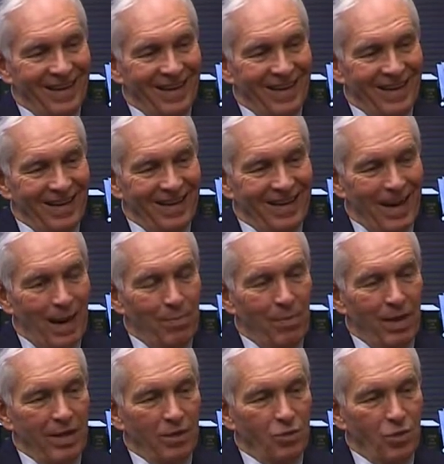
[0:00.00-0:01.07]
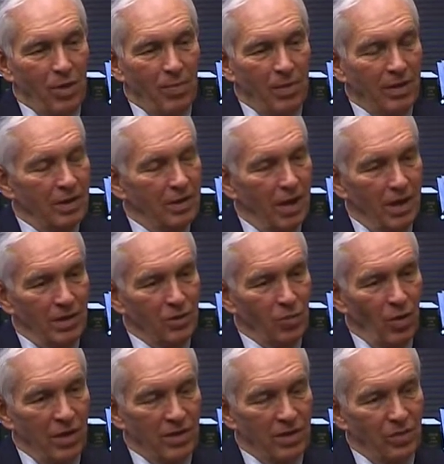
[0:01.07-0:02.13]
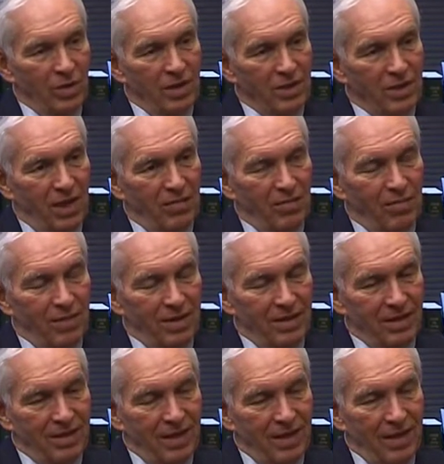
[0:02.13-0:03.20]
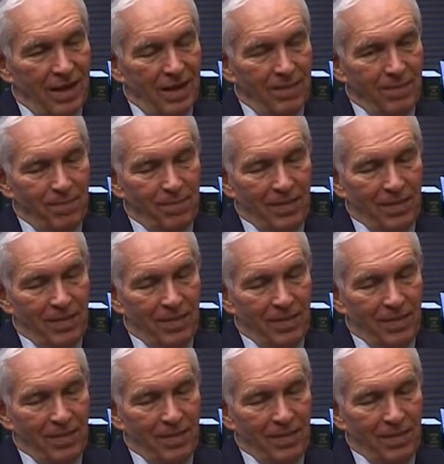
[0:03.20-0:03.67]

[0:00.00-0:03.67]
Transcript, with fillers: I played a trumpet, not as well as the rest of them, but I did that.